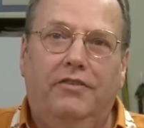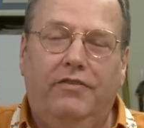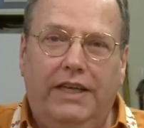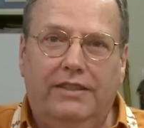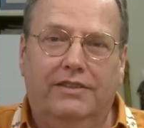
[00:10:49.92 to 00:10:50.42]

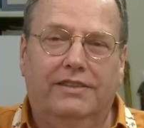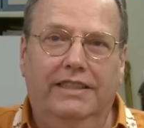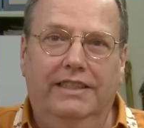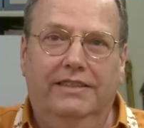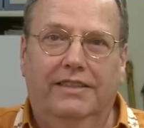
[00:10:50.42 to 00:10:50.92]
fennel
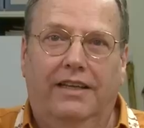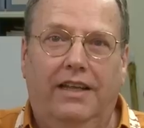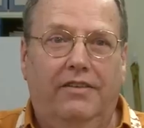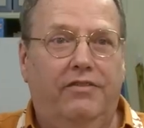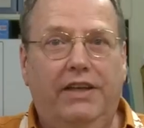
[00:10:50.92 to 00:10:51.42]
seeds.
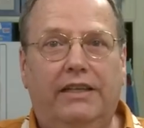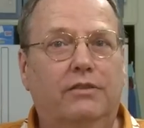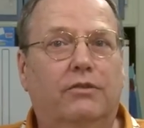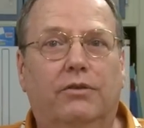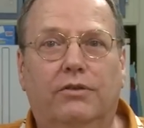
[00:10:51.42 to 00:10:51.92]

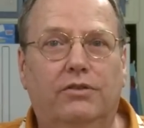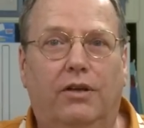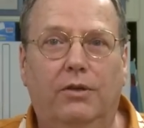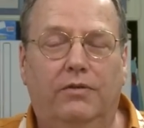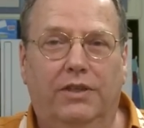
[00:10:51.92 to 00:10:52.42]
Fennel grows
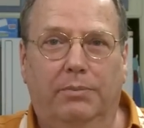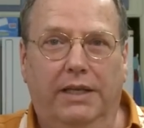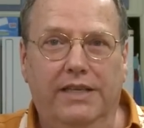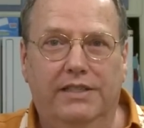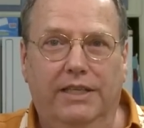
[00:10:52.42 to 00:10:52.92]
all over the
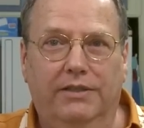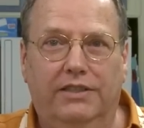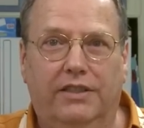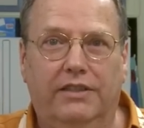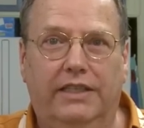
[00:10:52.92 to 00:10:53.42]
place here in
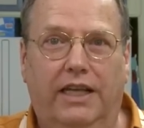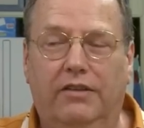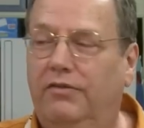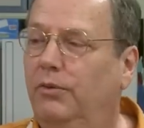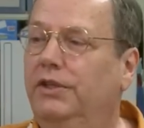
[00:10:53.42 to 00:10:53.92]
Southern
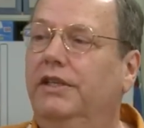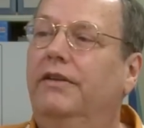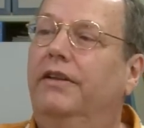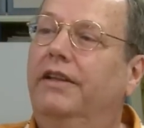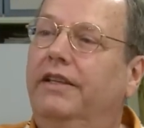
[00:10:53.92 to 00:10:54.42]

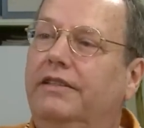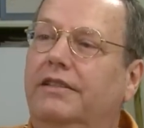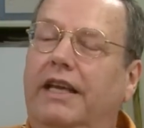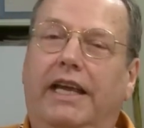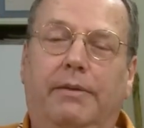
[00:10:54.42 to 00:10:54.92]
California. This
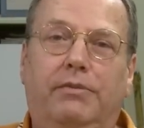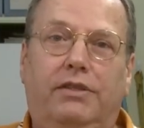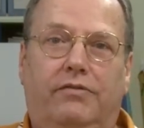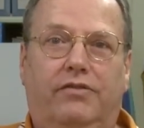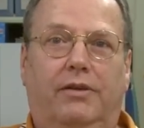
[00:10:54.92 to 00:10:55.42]
came
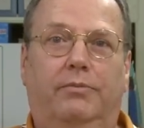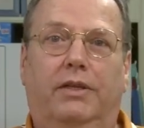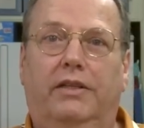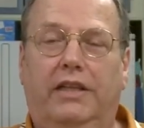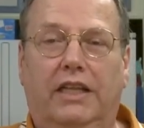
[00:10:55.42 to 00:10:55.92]
from
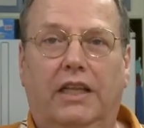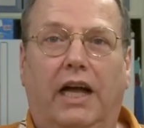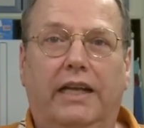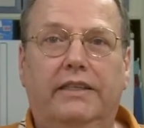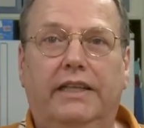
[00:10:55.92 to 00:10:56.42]
the
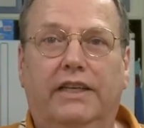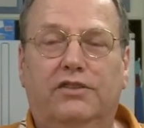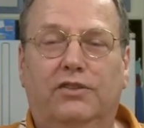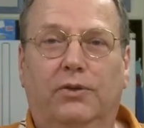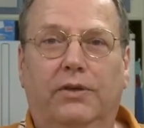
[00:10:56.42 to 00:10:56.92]
lot
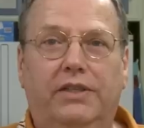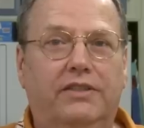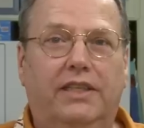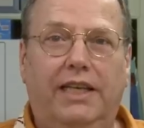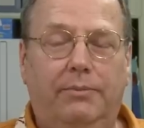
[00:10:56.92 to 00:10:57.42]
next door.
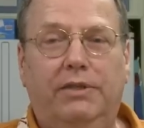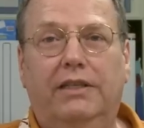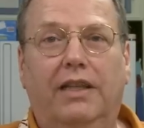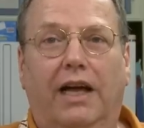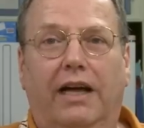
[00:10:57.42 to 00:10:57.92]
There's an empty
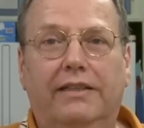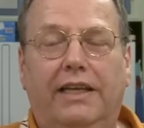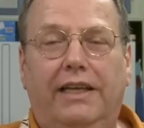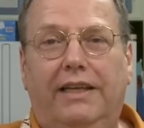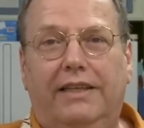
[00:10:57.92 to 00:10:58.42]
lot
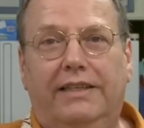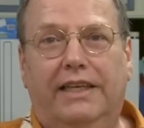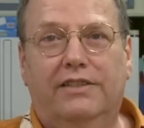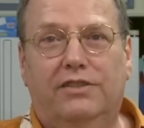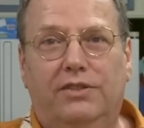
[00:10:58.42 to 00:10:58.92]

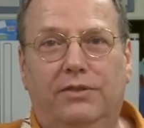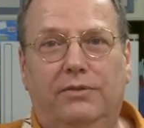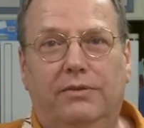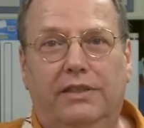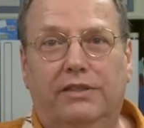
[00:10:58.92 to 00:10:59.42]
next
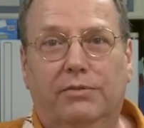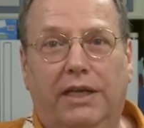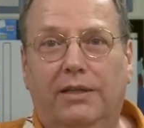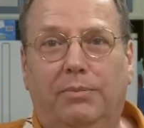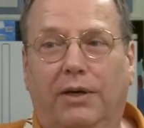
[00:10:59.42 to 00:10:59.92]
to the
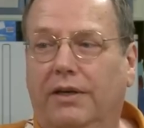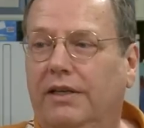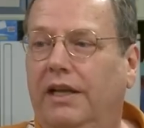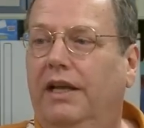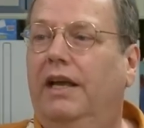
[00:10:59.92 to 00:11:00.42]
trailer
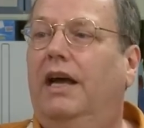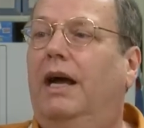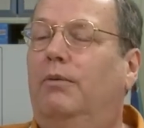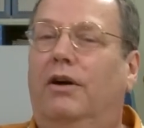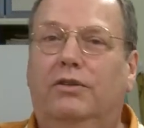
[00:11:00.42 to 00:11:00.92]
park.
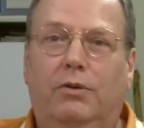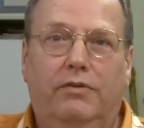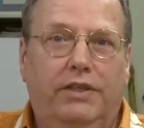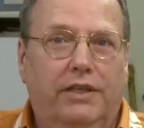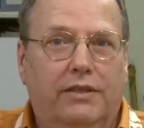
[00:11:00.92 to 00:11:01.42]
I walked
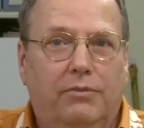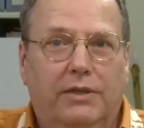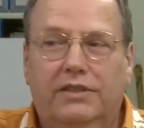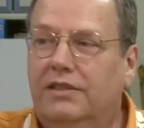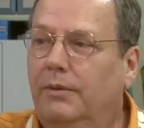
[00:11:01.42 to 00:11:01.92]
over there
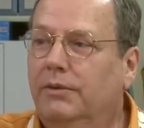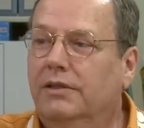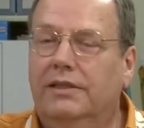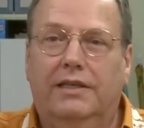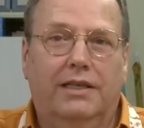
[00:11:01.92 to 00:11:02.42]
one
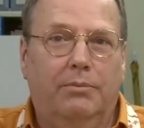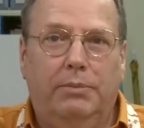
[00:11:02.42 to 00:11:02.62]
summer, got a